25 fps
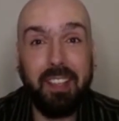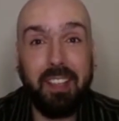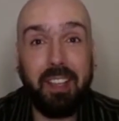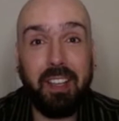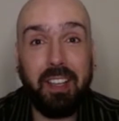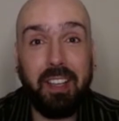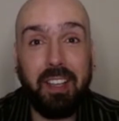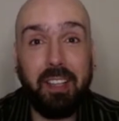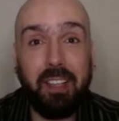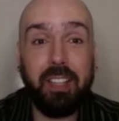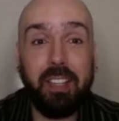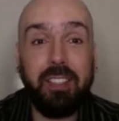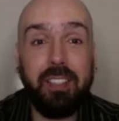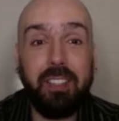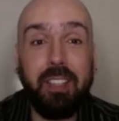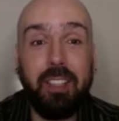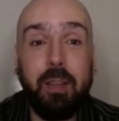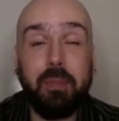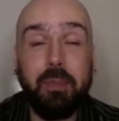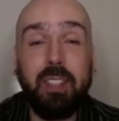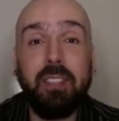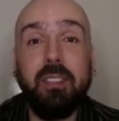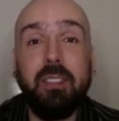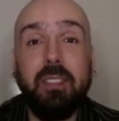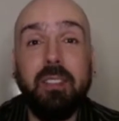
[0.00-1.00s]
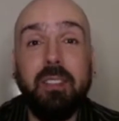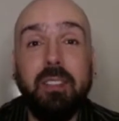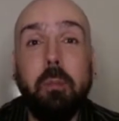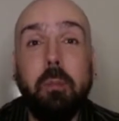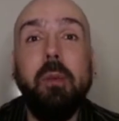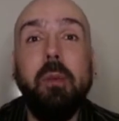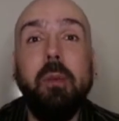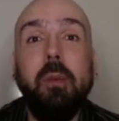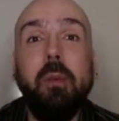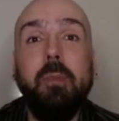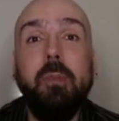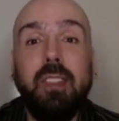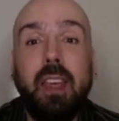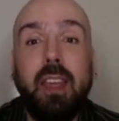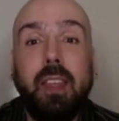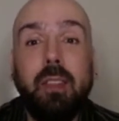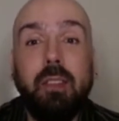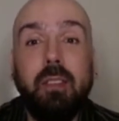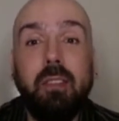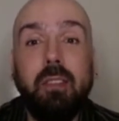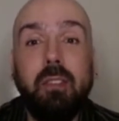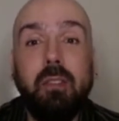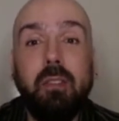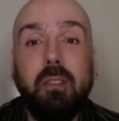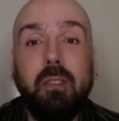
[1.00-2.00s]
A lot of the times that's the problem, is that
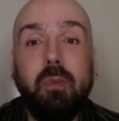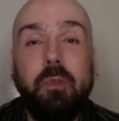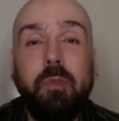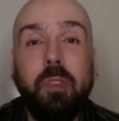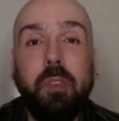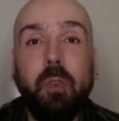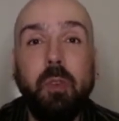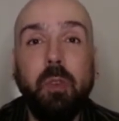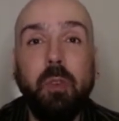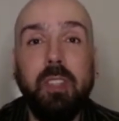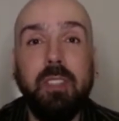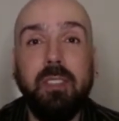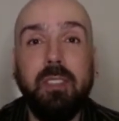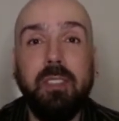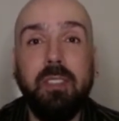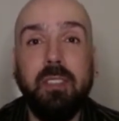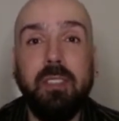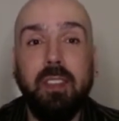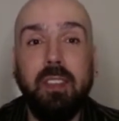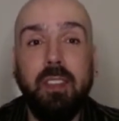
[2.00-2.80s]
we feel this